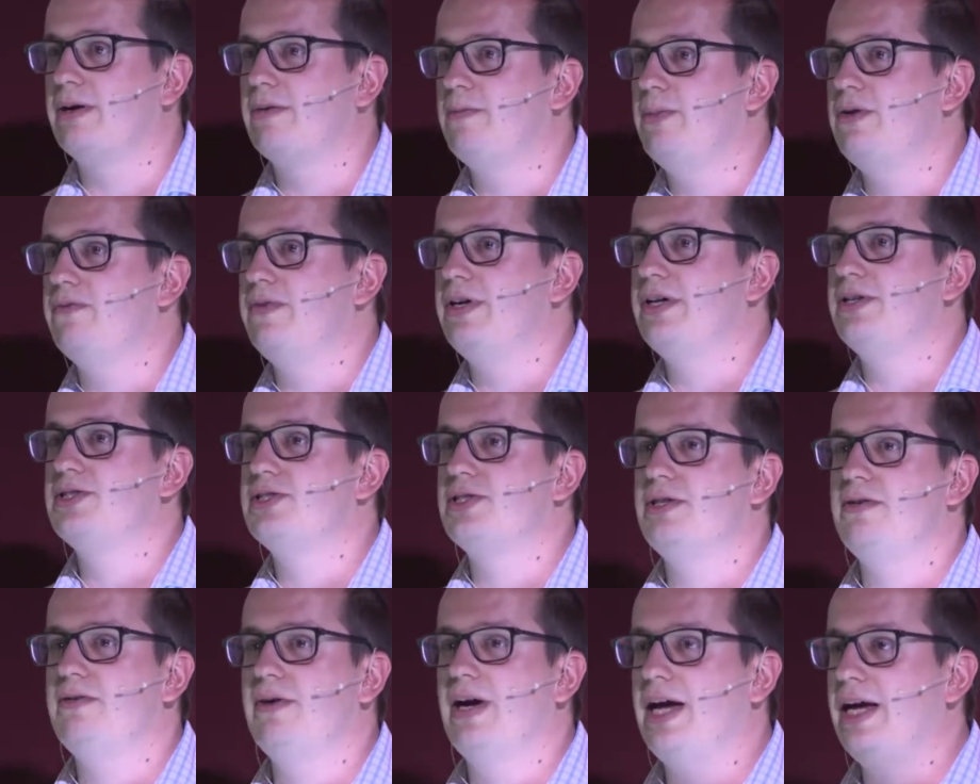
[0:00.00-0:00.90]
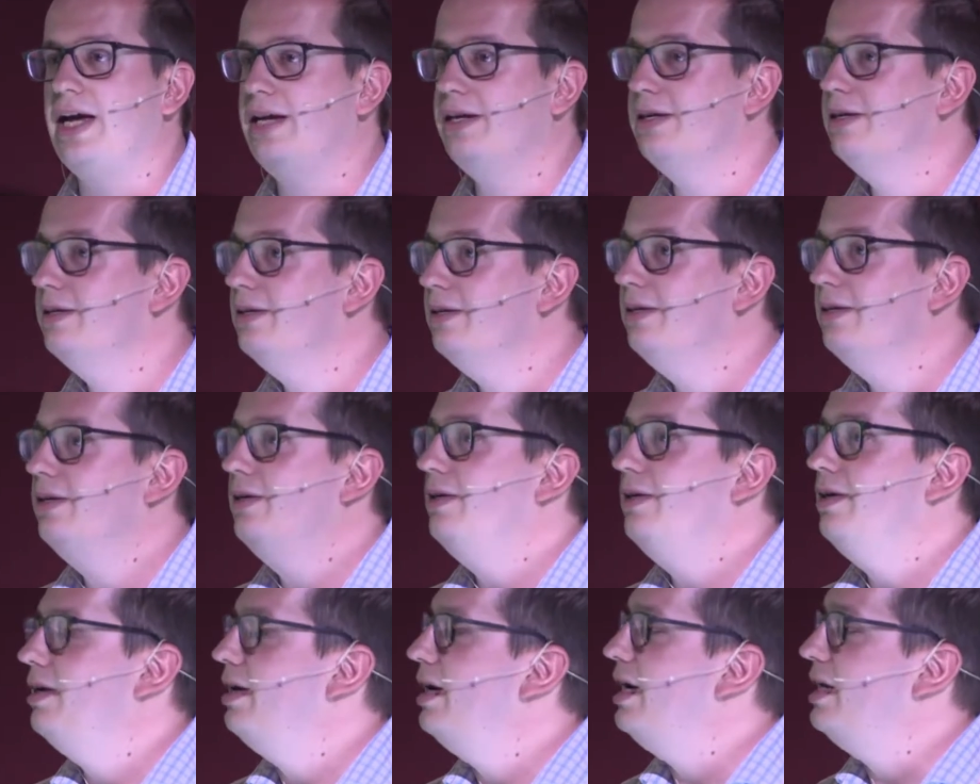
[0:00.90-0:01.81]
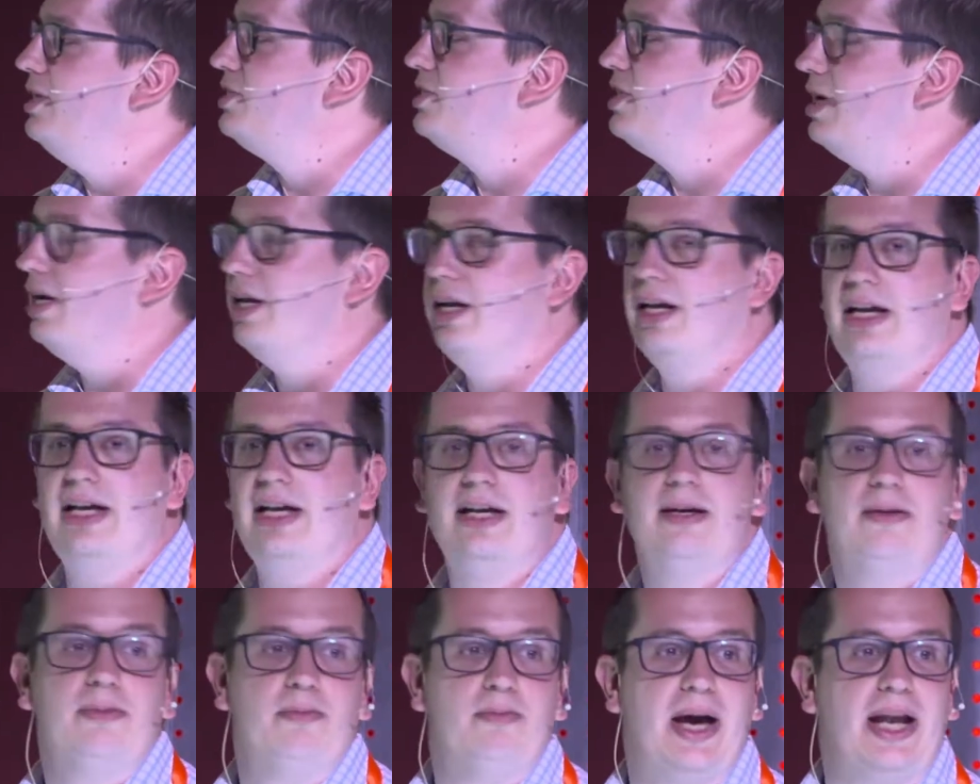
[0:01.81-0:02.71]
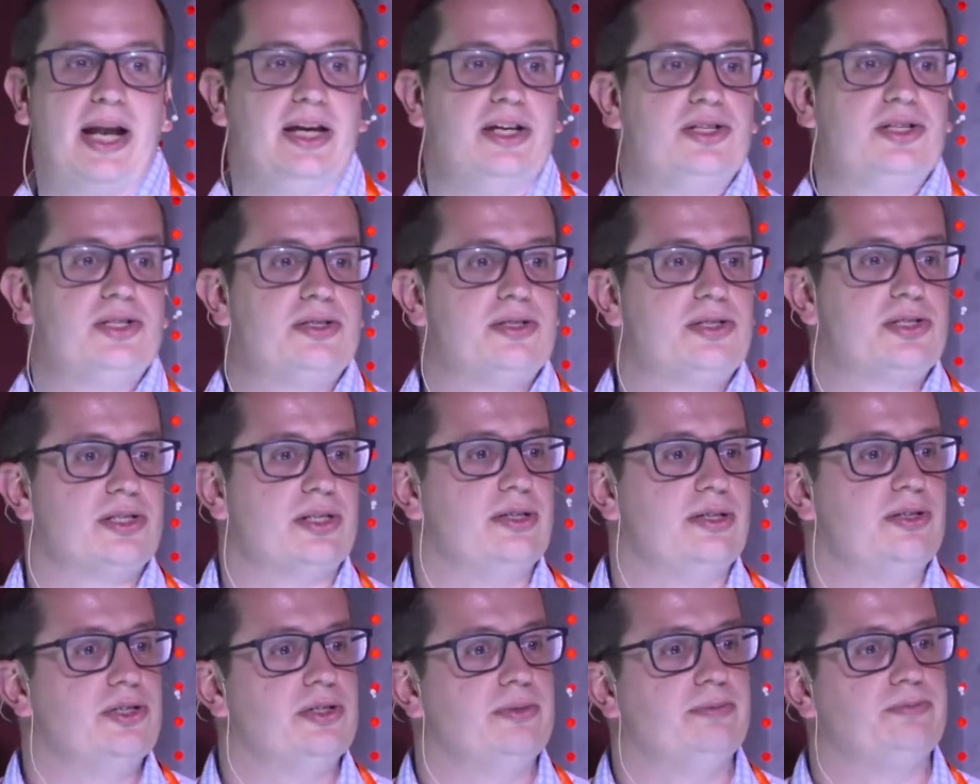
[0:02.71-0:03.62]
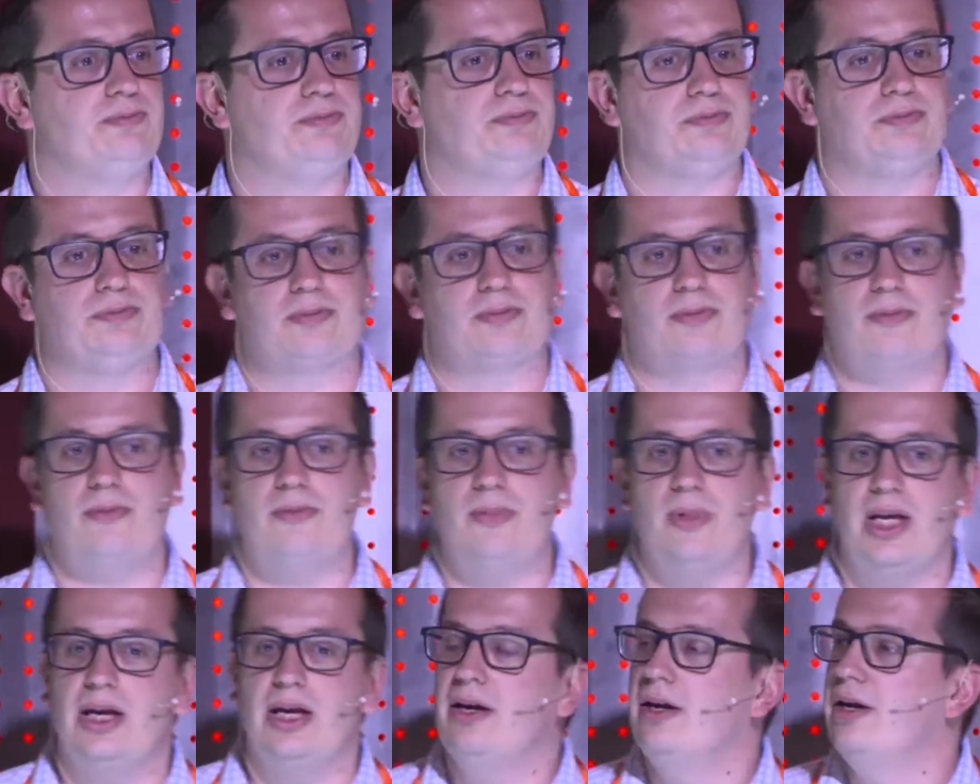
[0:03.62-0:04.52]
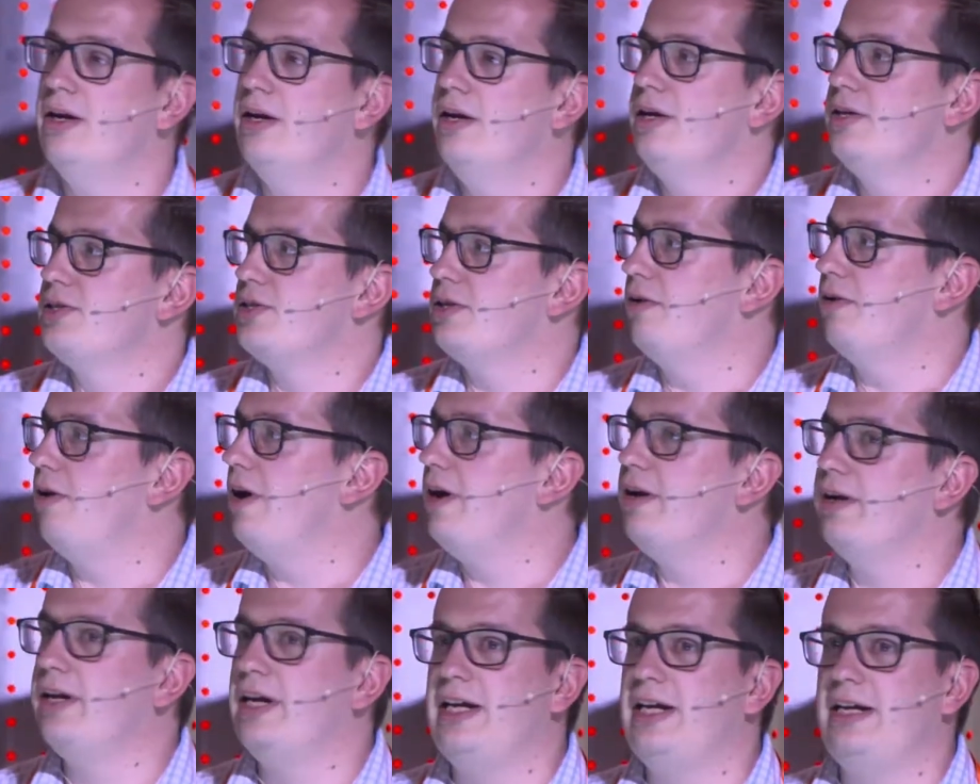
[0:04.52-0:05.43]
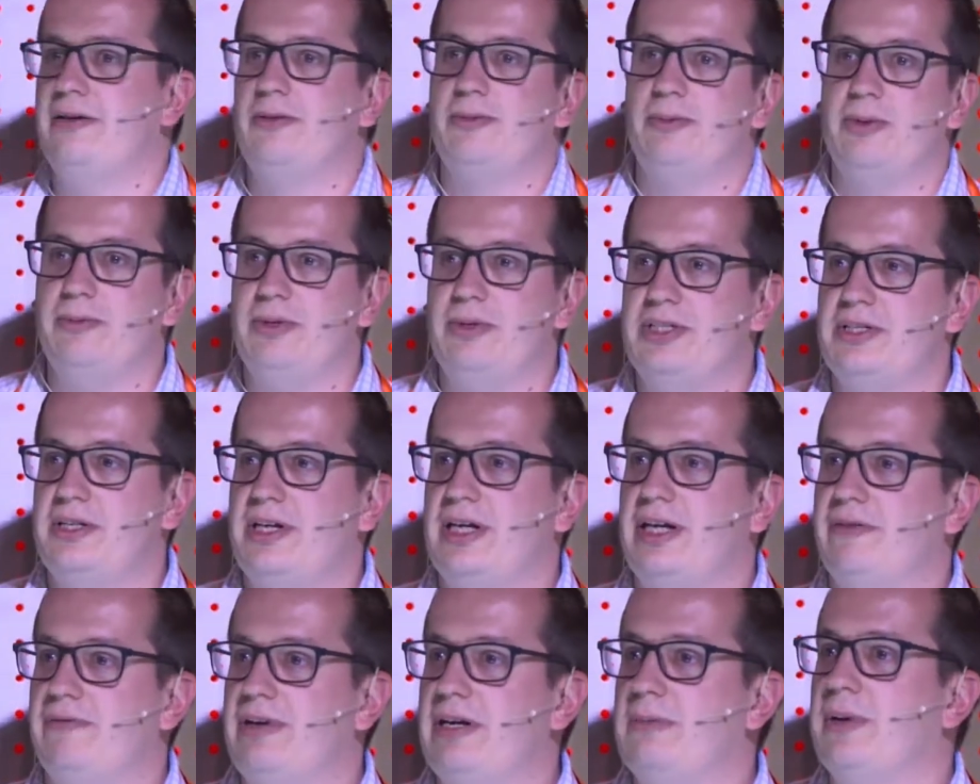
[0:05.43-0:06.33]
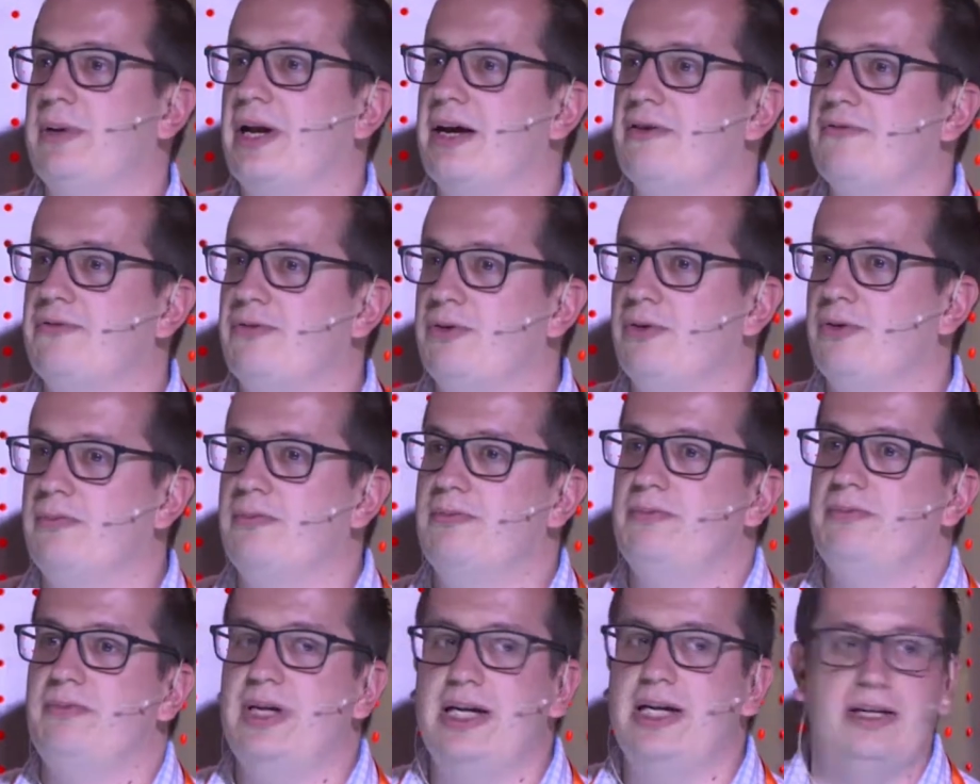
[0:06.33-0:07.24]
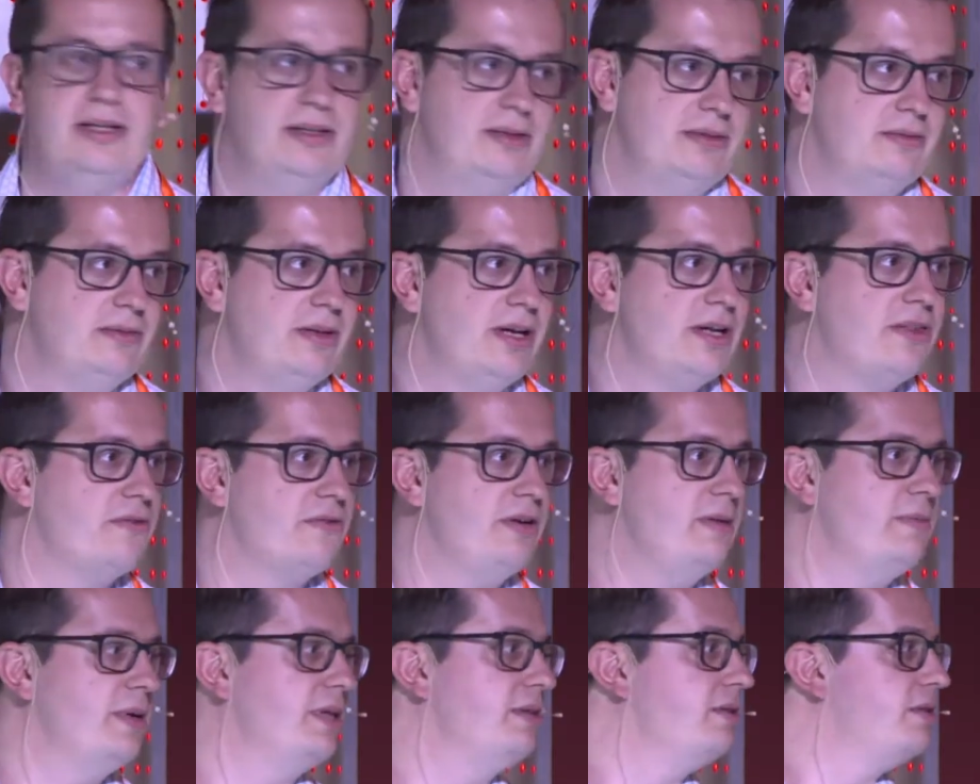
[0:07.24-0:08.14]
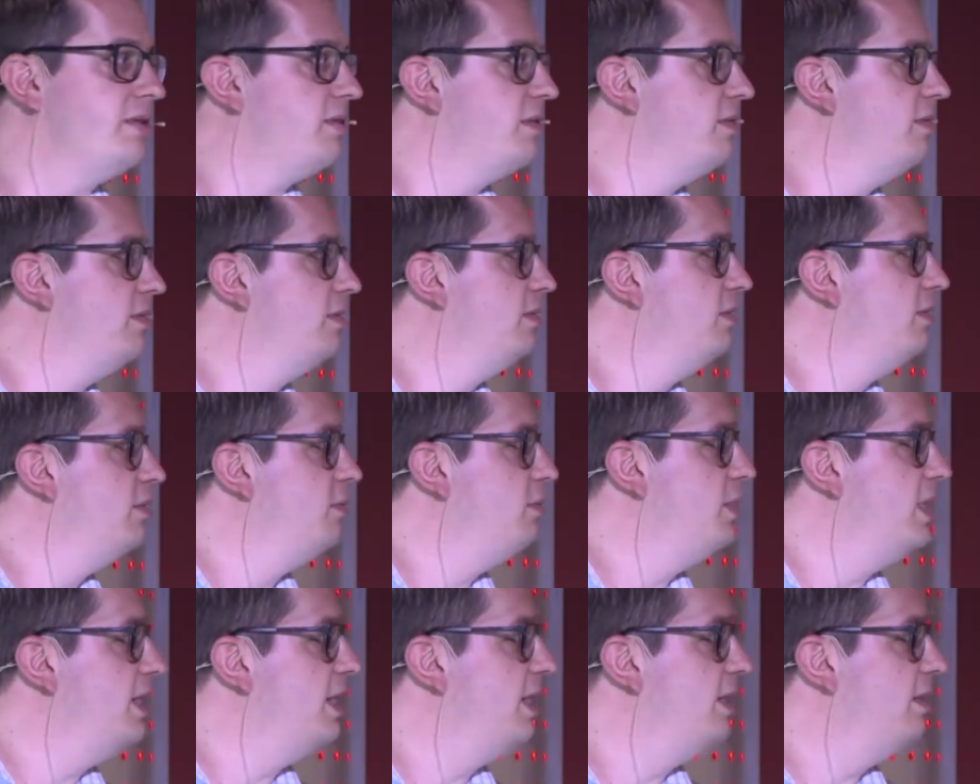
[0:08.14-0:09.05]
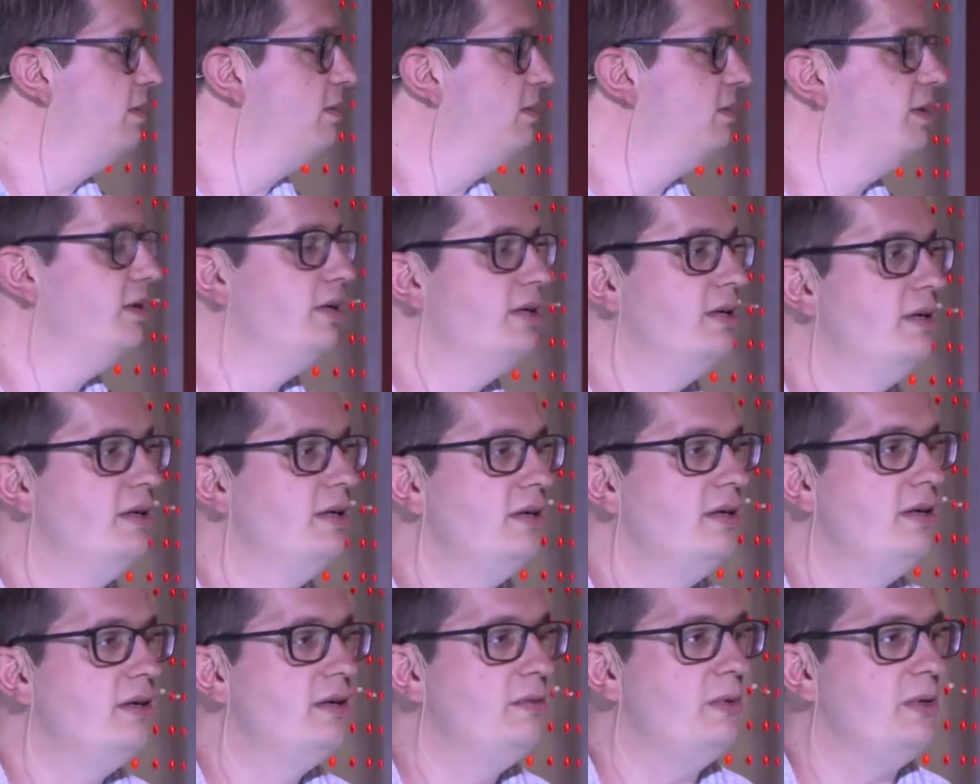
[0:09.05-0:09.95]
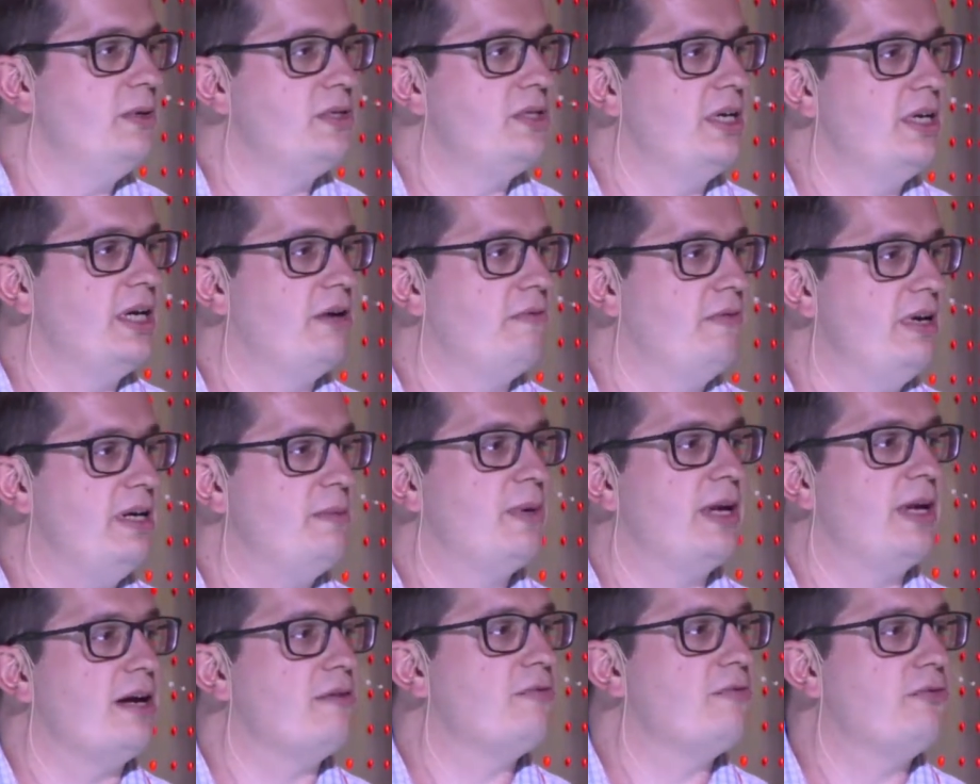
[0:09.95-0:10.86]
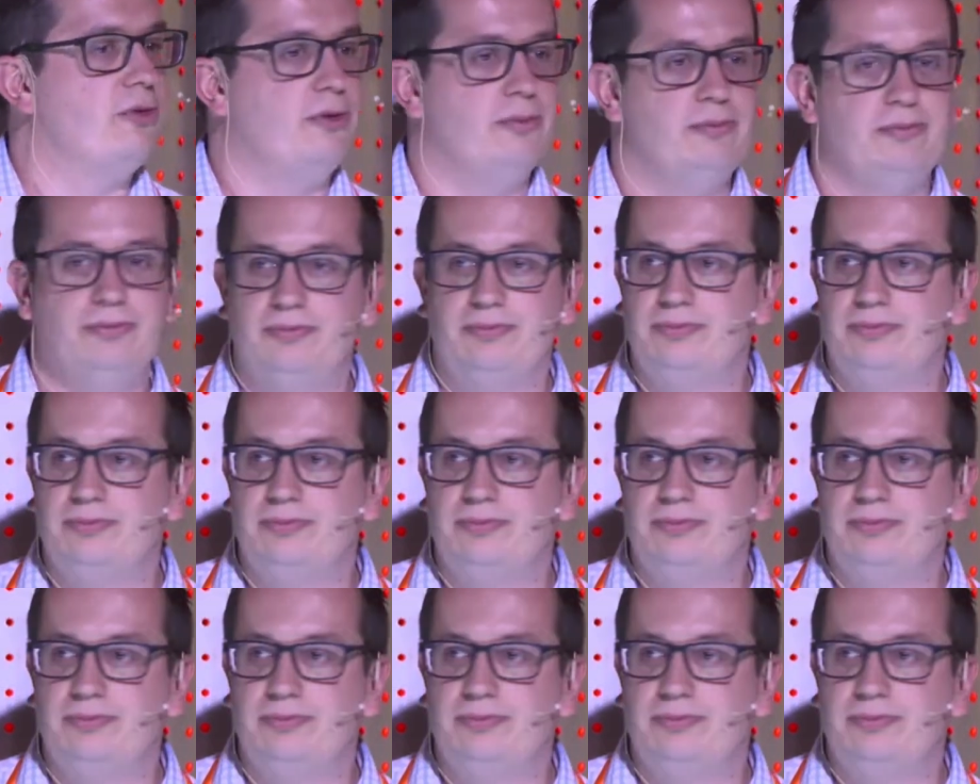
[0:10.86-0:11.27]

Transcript: moving to a internally managed solution. So not only were we doing a replatform in a 3-month window, we were doing a replatform.